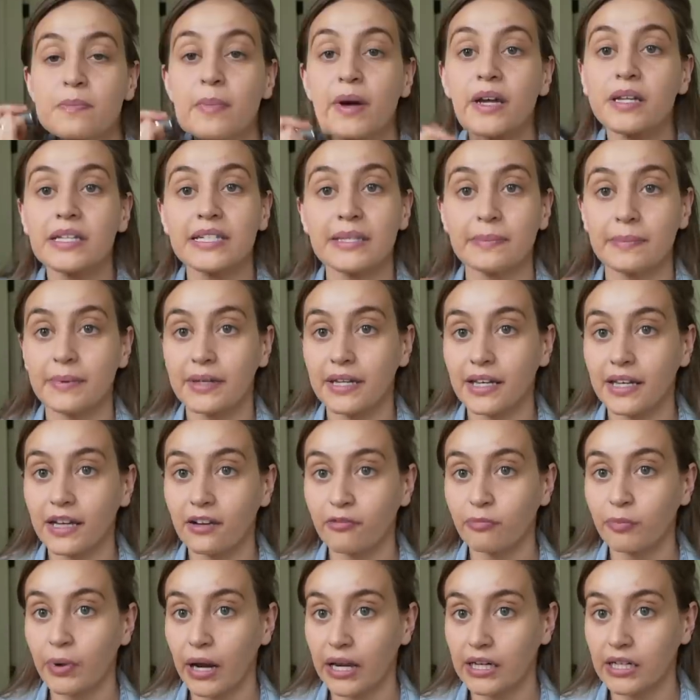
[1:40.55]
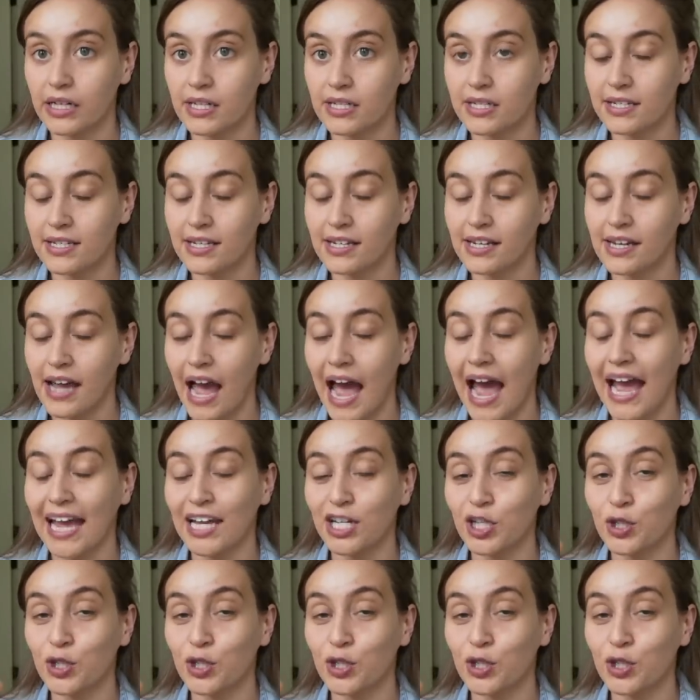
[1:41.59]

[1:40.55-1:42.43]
But speaking of pregnancy, I